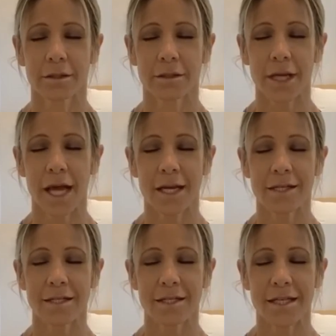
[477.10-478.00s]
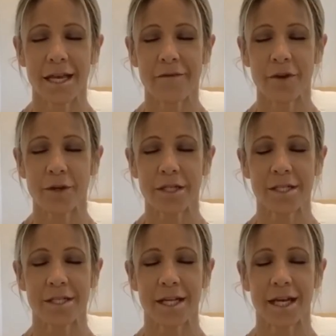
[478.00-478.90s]
And see if you can
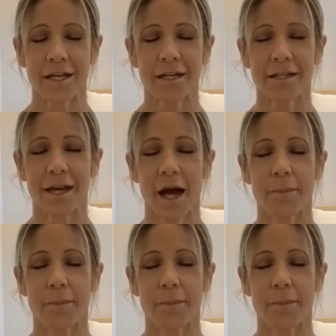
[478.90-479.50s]
sit up a